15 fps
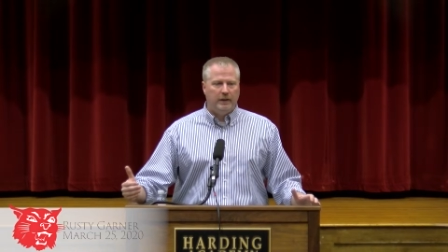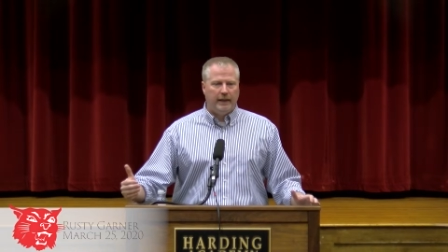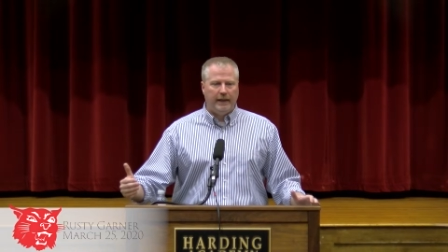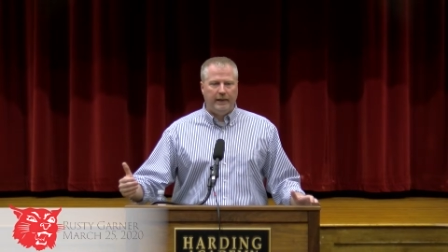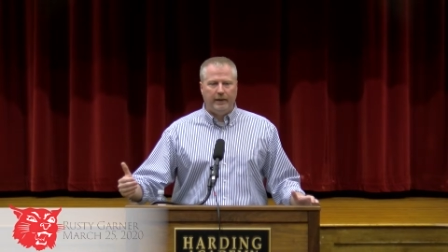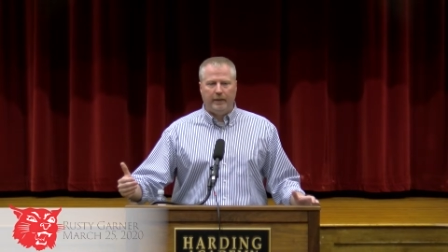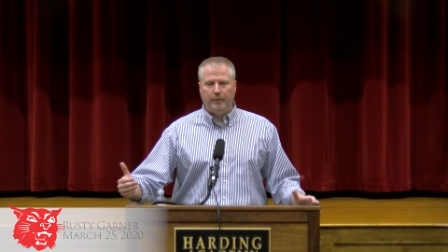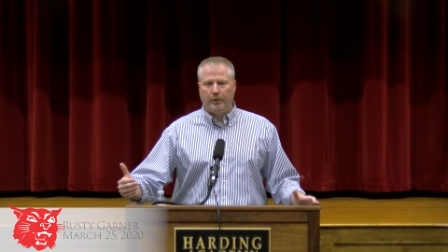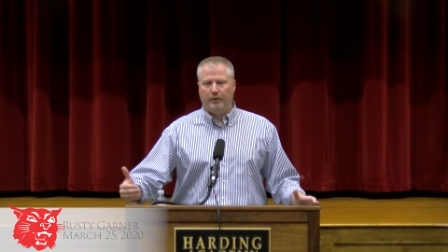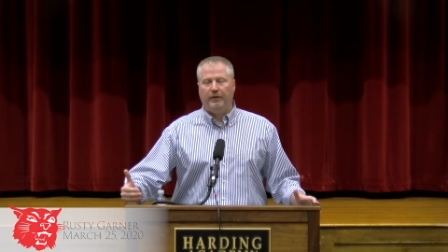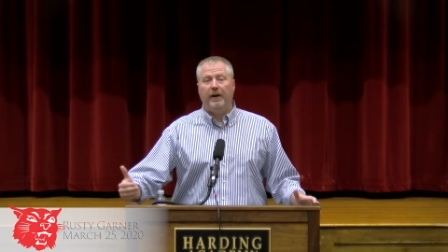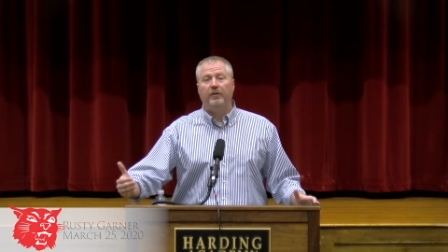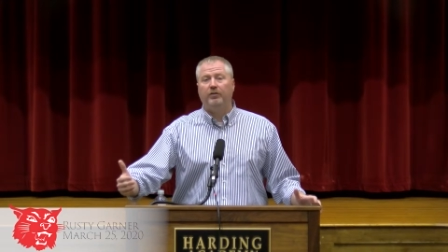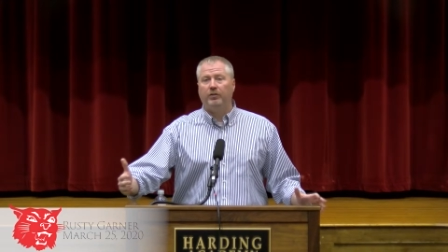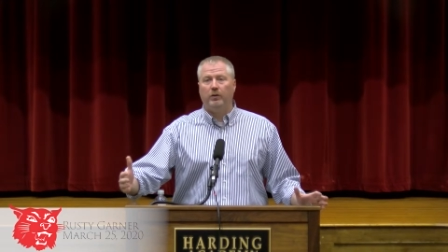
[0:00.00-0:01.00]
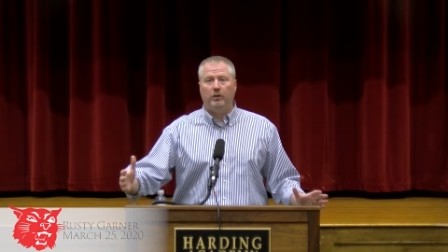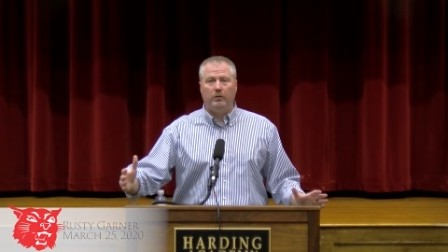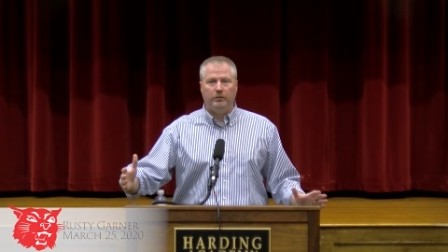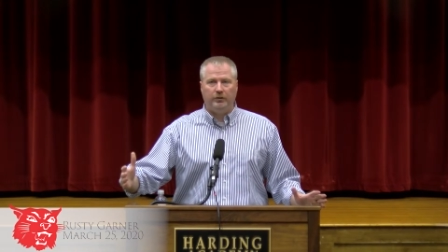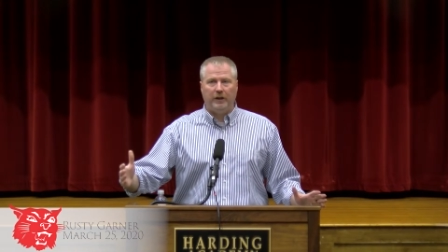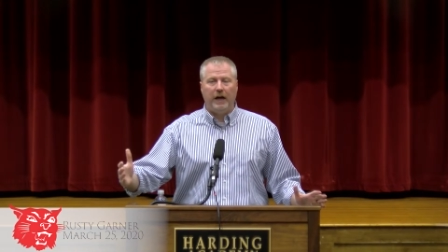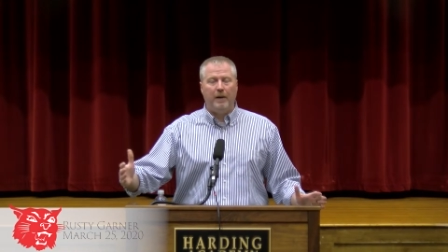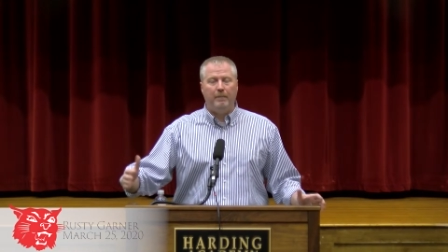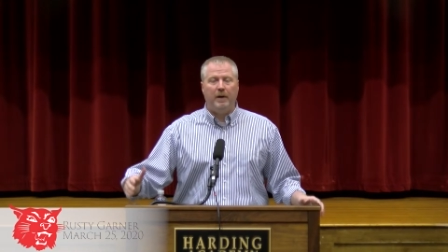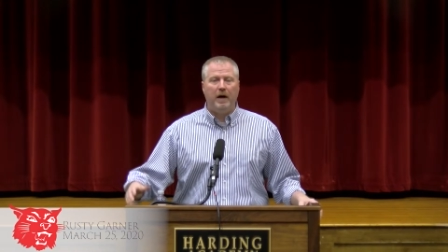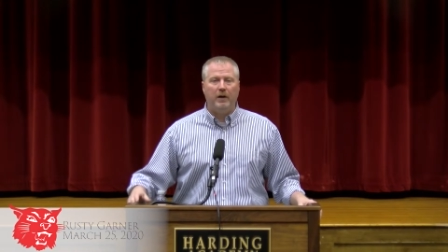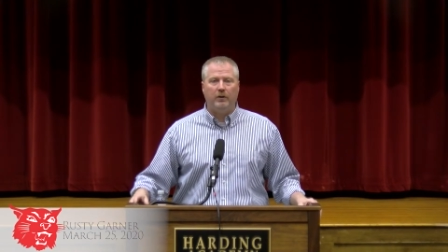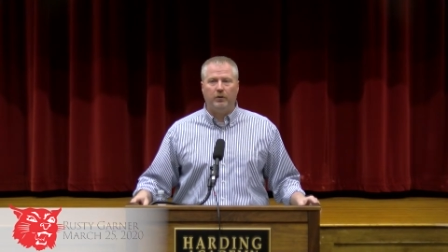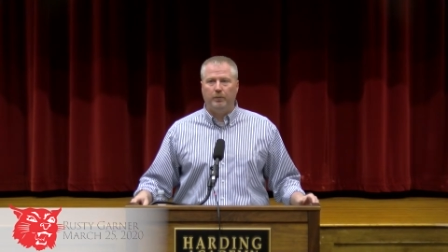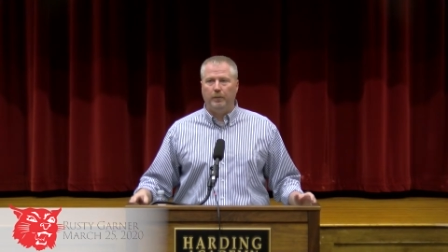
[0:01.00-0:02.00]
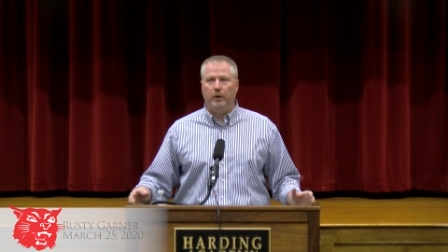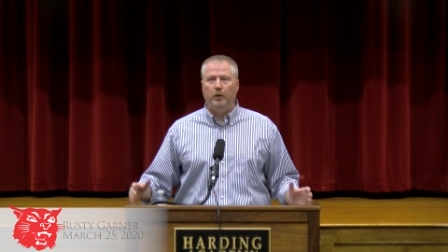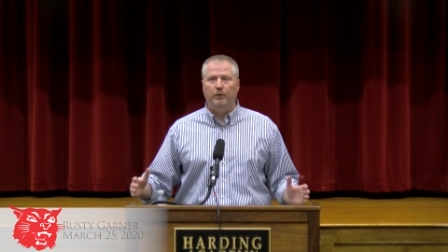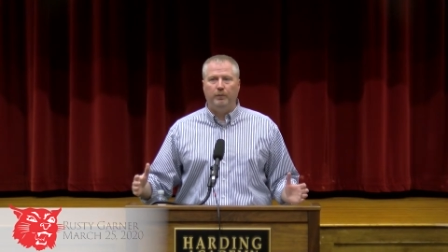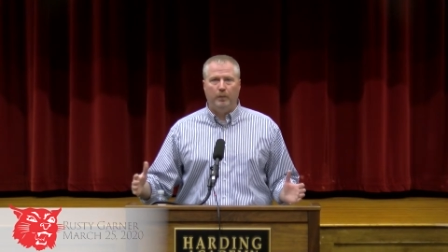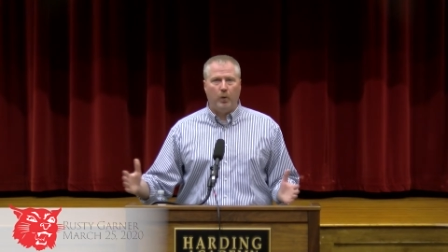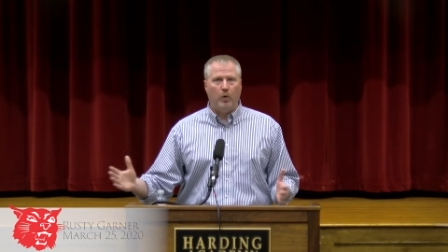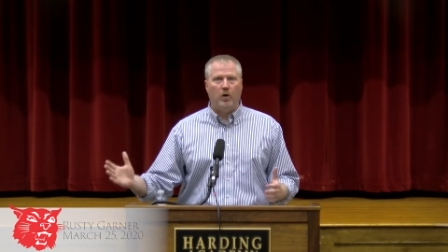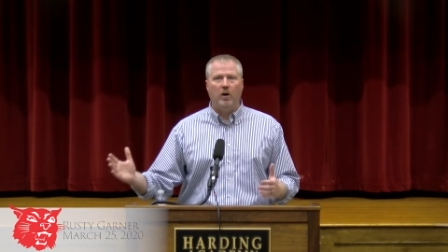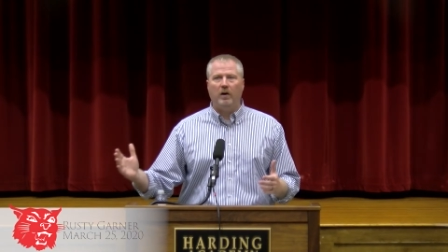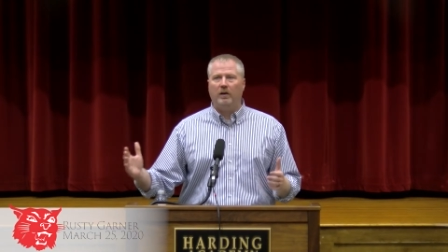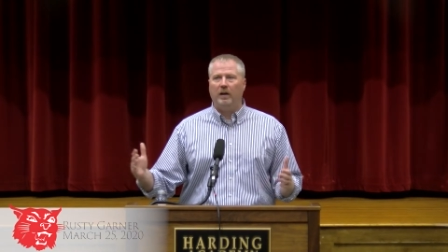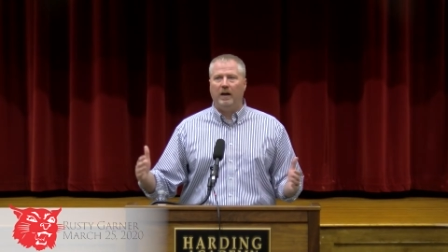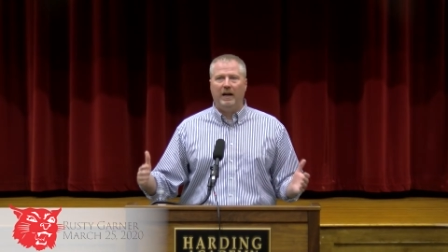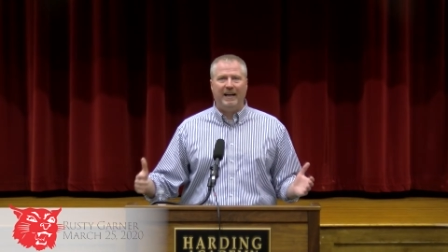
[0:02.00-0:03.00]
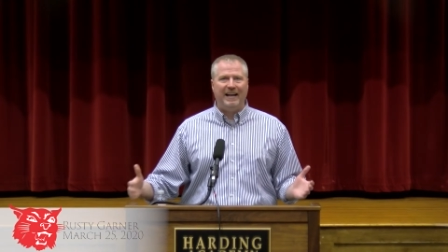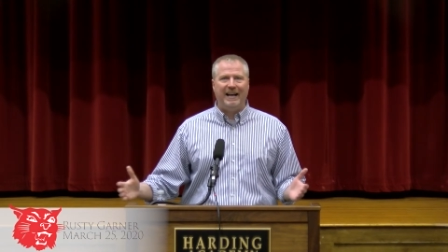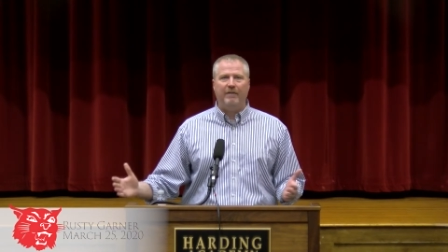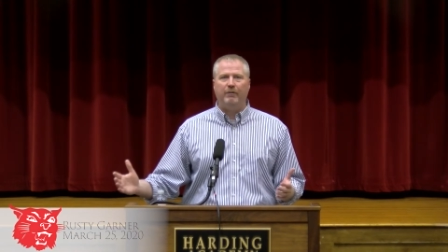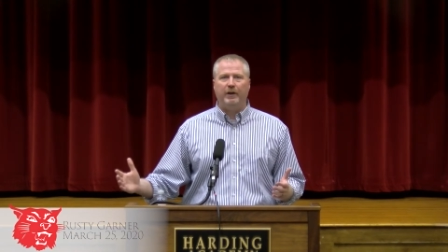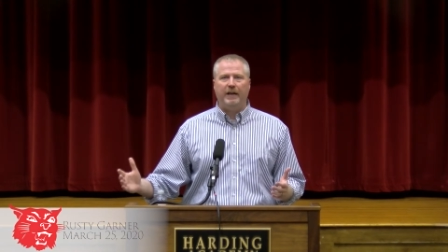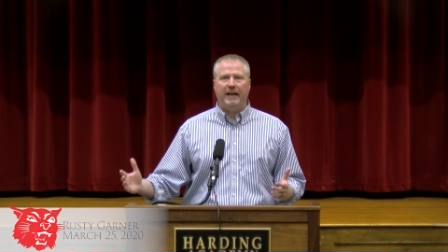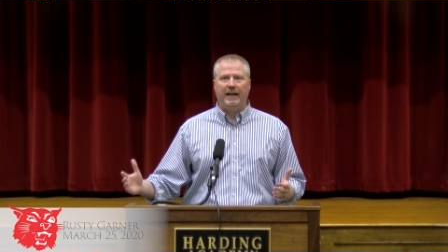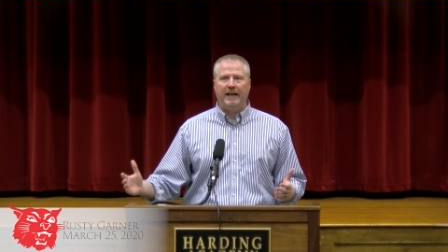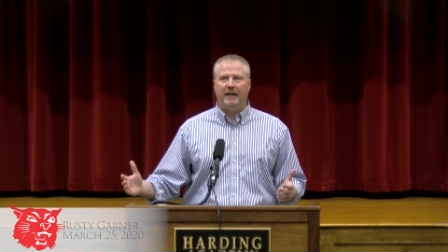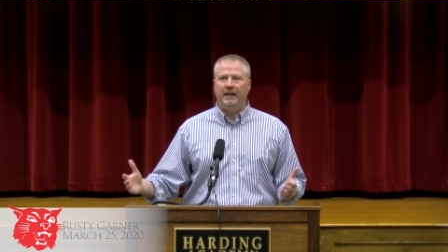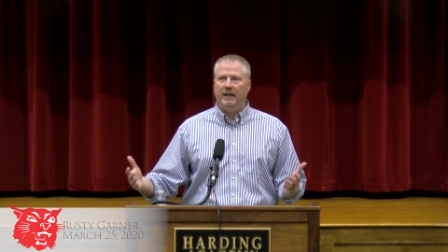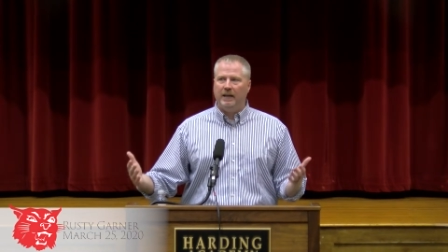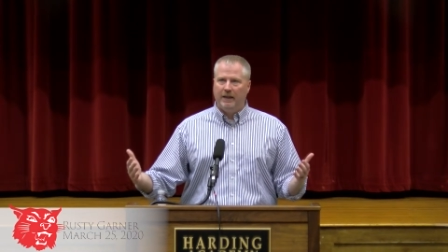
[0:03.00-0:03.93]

and, and professional job models move more online every day,